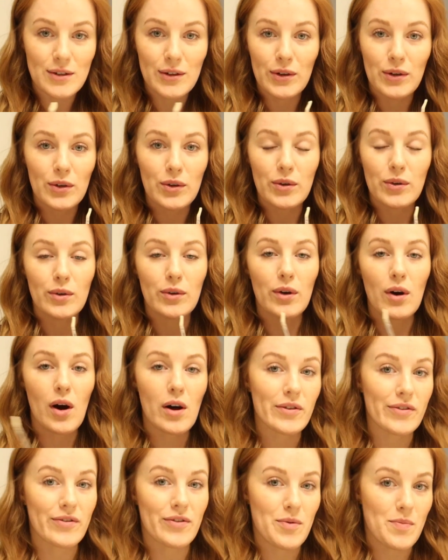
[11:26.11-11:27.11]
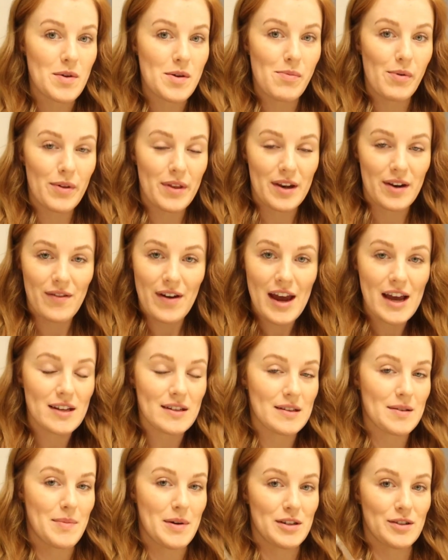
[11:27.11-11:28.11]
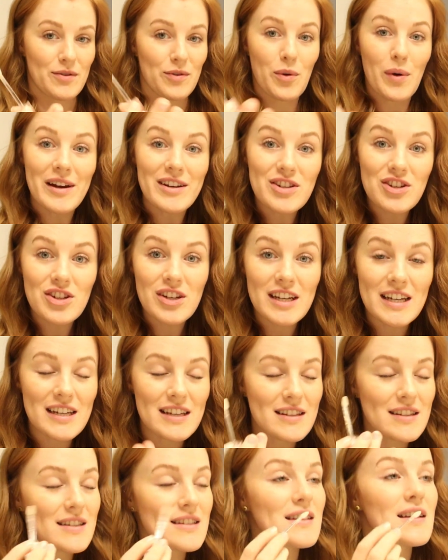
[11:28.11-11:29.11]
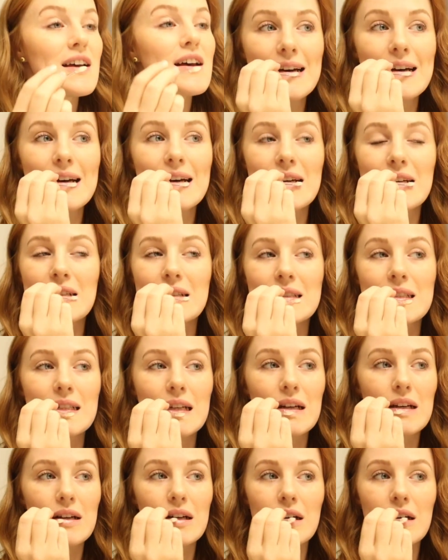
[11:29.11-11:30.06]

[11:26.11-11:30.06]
to all of the people that have asked a bunch of questions because